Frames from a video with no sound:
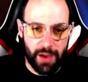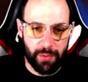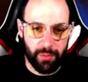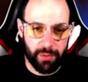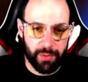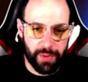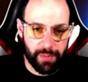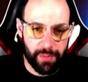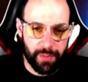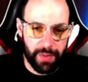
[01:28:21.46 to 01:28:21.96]
I
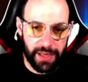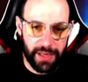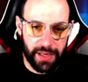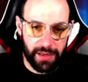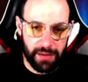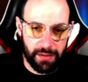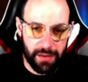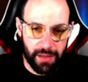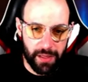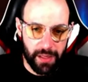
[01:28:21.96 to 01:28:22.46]
will be
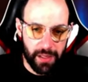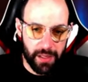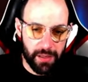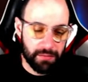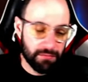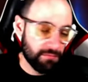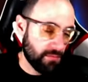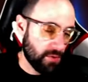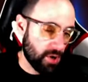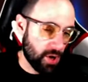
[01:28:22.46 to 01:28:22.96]
playing
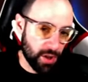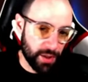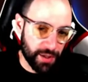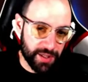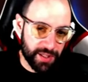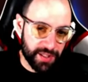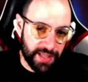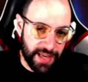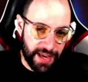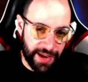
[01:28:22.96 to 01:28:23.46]
all
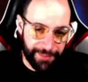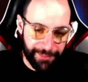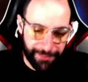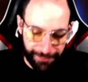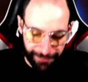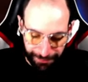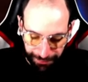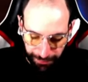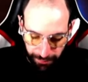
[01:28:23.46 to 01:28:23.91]
this time.